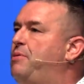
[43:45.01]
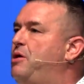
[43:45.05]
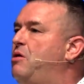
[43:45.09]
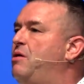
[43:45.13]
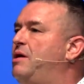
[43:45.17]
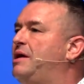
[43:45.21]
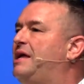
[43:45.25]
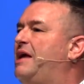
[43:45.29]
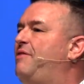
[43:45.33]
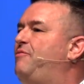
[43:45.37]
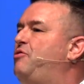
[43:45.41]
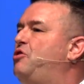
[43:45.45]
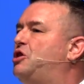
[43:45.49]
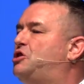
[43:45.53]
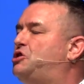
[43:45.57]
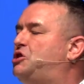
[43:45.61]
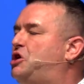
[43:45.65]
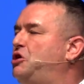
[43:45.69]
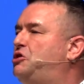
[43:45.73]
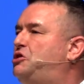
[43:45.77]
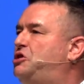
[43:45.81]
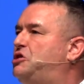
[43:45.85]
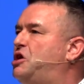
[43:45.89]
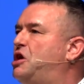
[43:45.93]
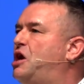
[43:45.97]
you and give you
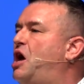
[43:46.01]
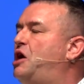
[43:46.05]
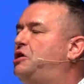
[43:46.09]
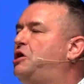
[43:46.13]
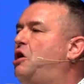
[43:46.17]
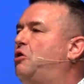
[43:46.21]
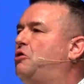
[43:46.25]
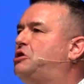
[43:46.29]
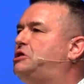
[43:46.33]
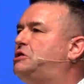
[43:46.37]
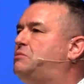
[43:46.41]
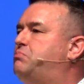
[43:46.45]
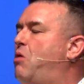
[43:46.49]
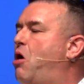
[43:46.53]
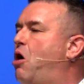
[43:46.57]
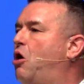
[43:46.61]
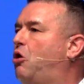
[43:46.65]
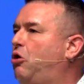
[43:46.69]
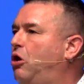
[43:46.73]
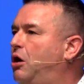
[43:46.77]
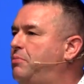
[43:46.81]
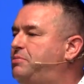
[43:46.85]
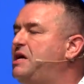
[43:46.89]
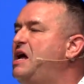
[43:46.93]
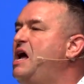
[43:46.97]
excuses to not go to small
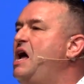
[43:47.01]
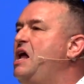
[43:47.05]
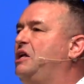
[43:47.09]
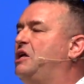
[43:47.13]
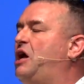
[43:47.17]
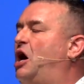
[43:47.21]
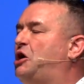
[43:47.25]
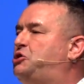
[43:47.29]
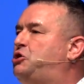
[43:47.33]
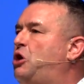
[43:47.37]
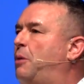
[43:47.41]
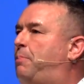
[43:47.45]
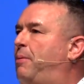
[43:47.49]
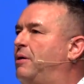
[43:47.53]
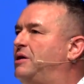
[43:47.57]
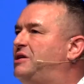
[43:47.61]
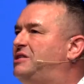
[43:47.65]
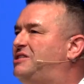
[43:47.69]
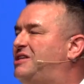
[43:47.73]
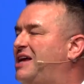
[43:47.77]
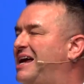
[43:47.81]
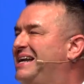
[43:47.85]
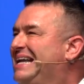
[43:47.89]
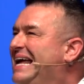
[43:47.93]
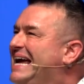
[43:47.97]
groups, not show up on
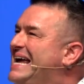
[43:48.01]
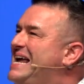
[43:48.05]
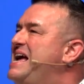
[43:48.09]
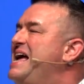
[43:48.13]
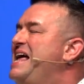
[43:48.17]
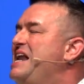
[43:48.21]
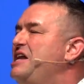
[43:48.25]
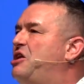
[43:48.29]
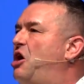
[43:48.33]
Sunday,